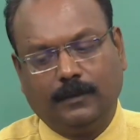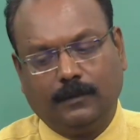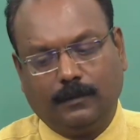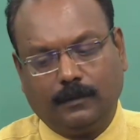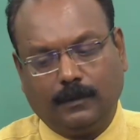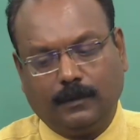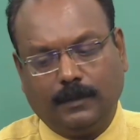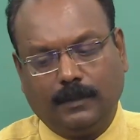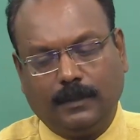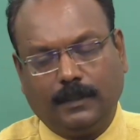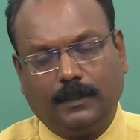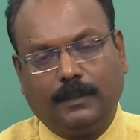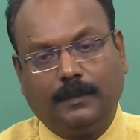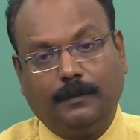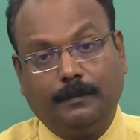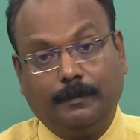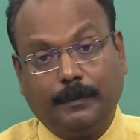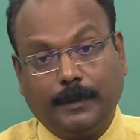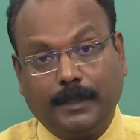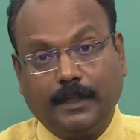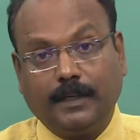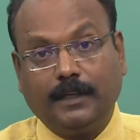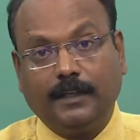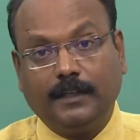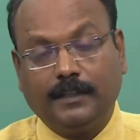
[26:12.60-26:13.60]
So that,
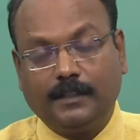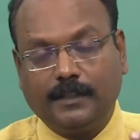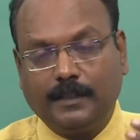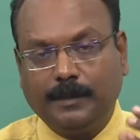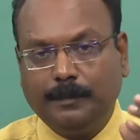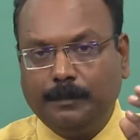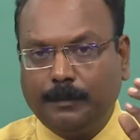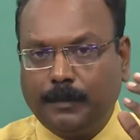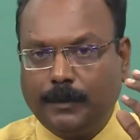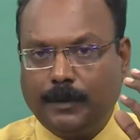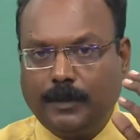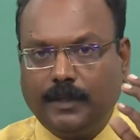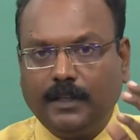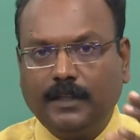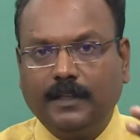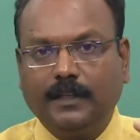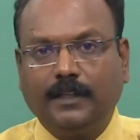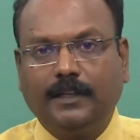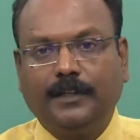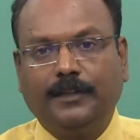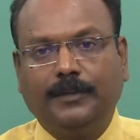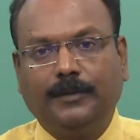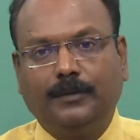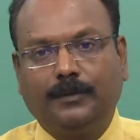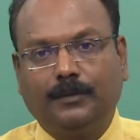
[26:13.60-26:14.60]
but it's important
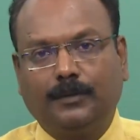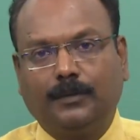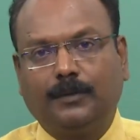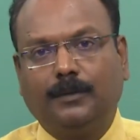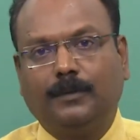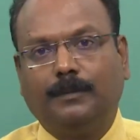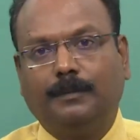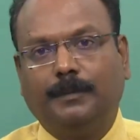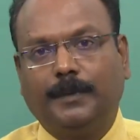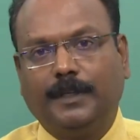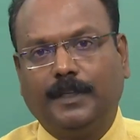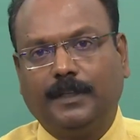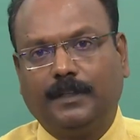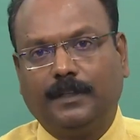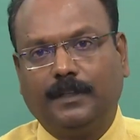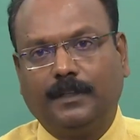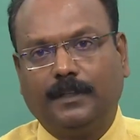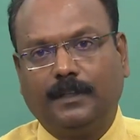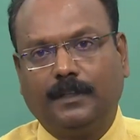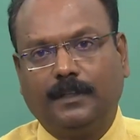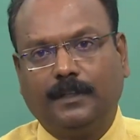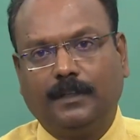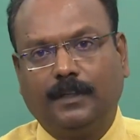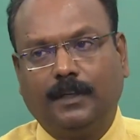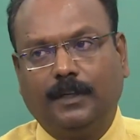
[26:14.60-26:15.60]
that you should maintain
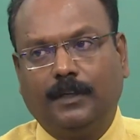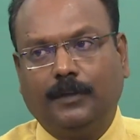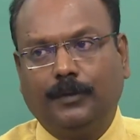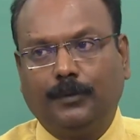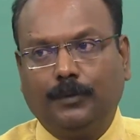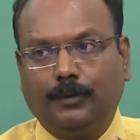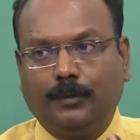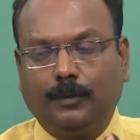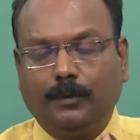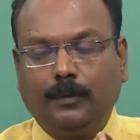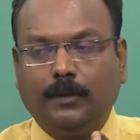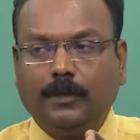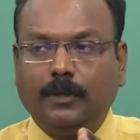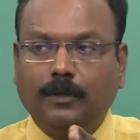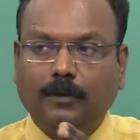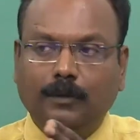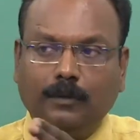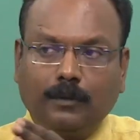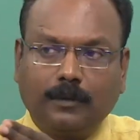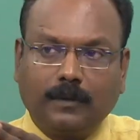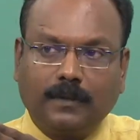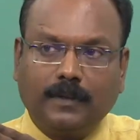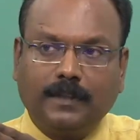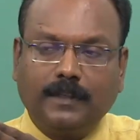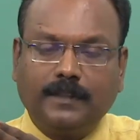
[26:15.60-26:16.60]
it. You should not
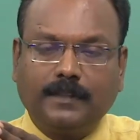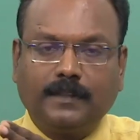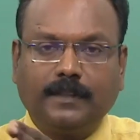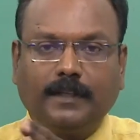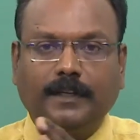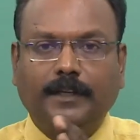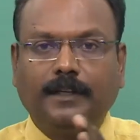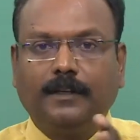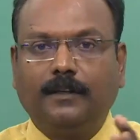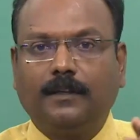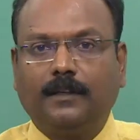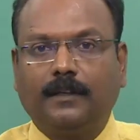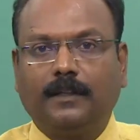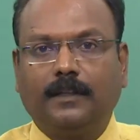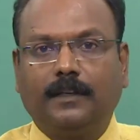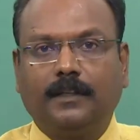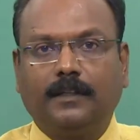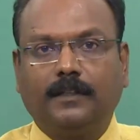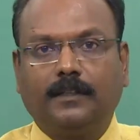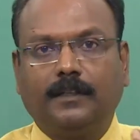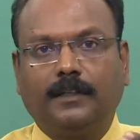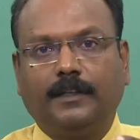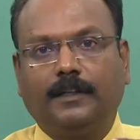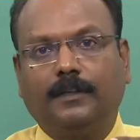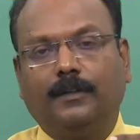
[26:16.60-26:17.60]
look this side or
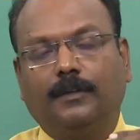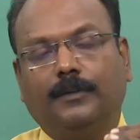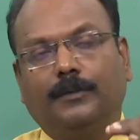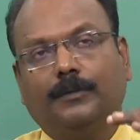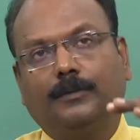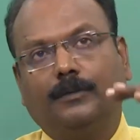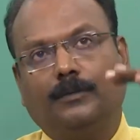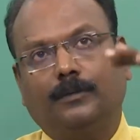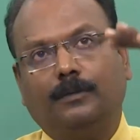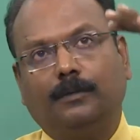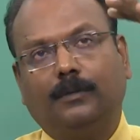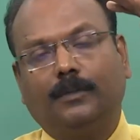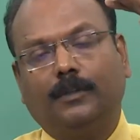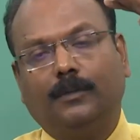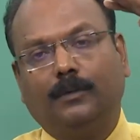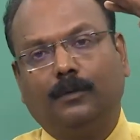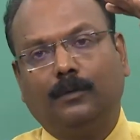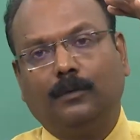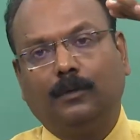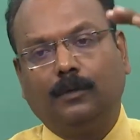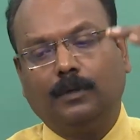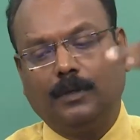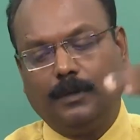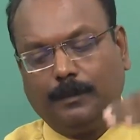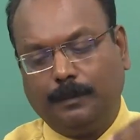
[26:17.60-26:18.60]
that side, or you should not
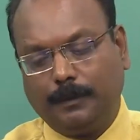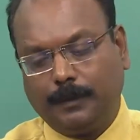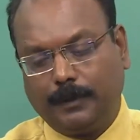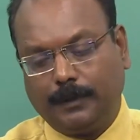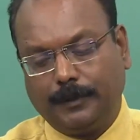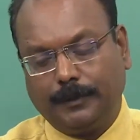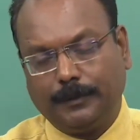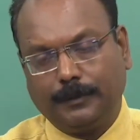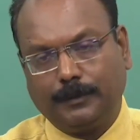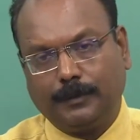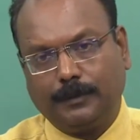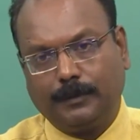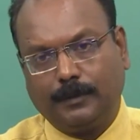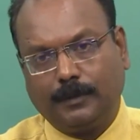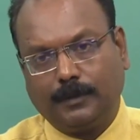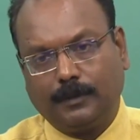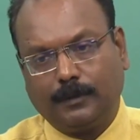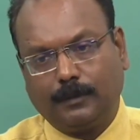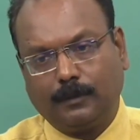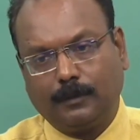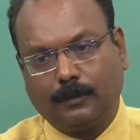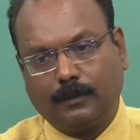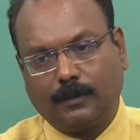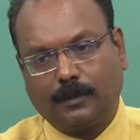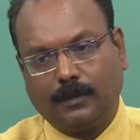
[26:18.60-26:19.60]
look up or you should
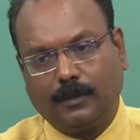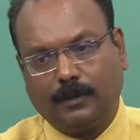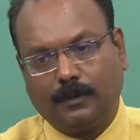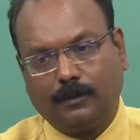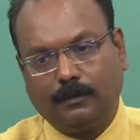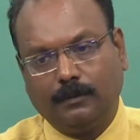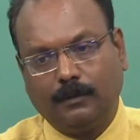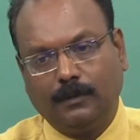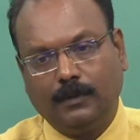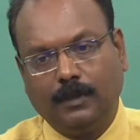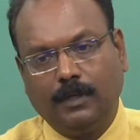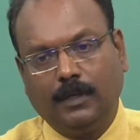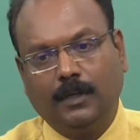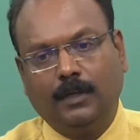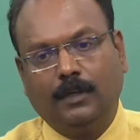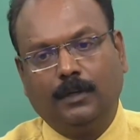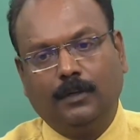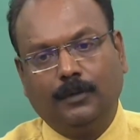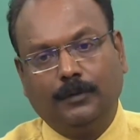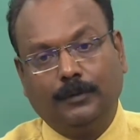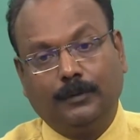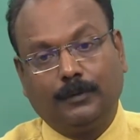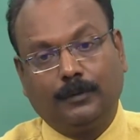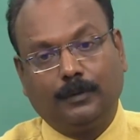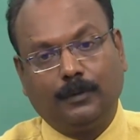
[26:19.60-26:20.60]
not look down.
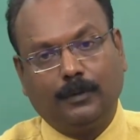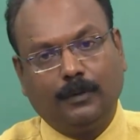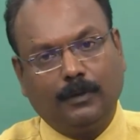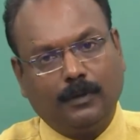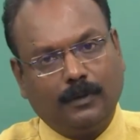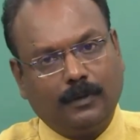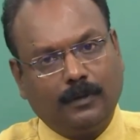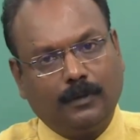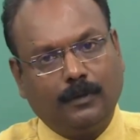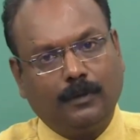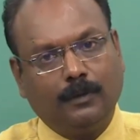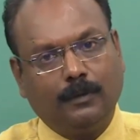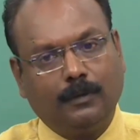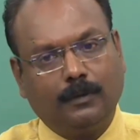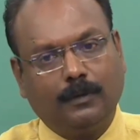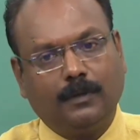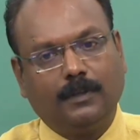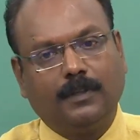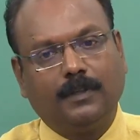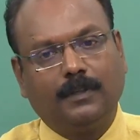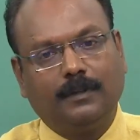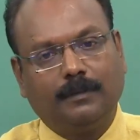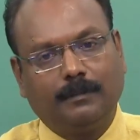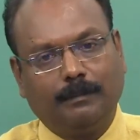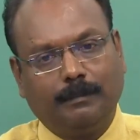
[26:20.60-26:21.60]
You should not
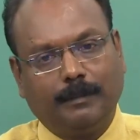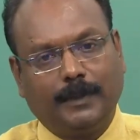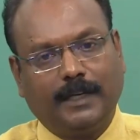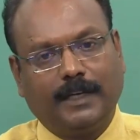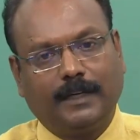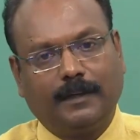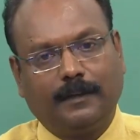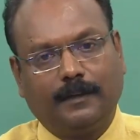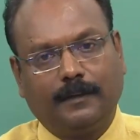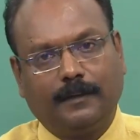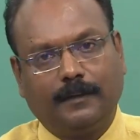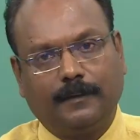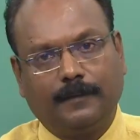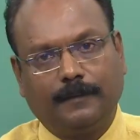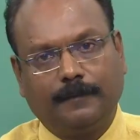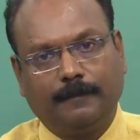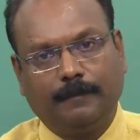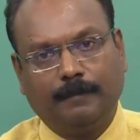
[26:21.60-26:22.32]
look back.